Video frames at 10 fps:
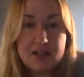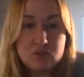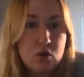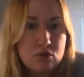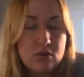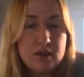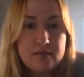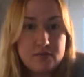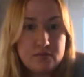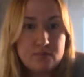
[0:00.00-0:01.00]
total
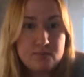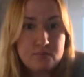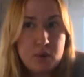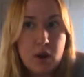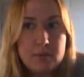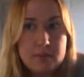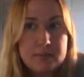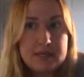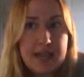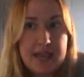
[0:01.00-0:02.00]
of probably